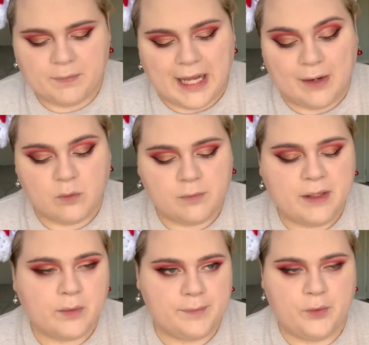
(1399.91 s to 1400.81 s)
I will be
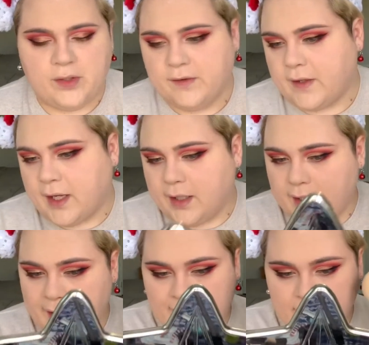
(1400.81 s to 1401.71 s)
rebooting that
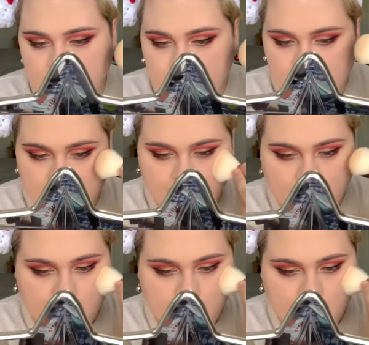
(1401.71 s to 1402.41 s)
in the